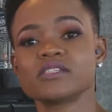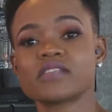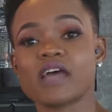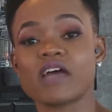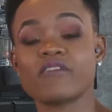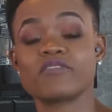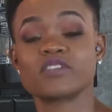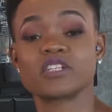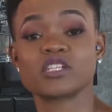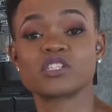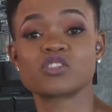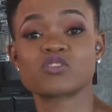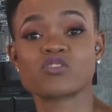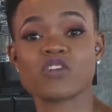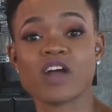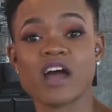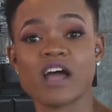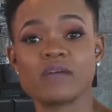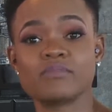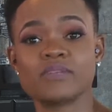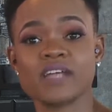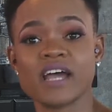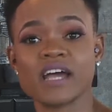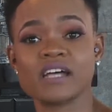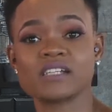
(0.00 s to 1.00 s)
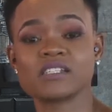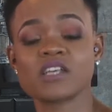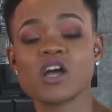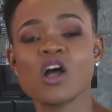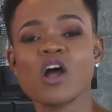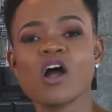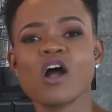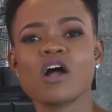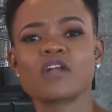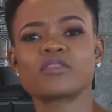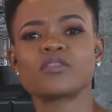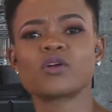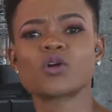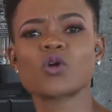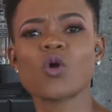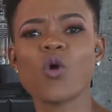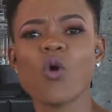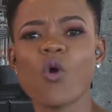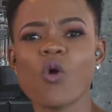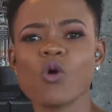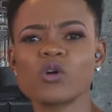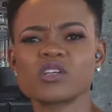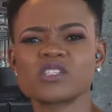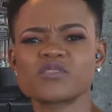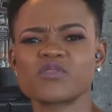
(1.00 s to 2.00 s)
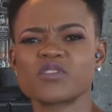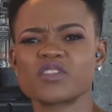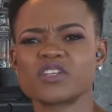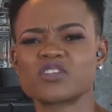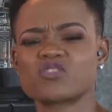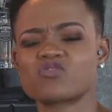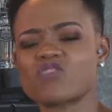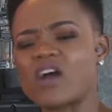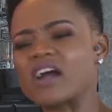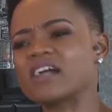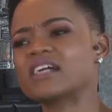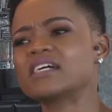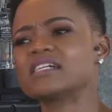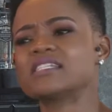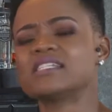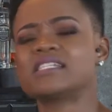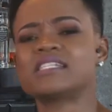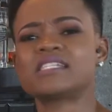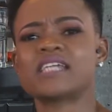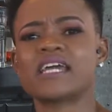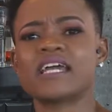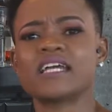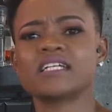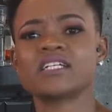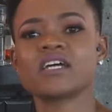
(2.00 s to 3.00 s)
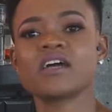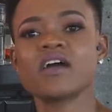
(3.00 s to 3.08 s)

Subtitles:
have described as the cause for the drunken state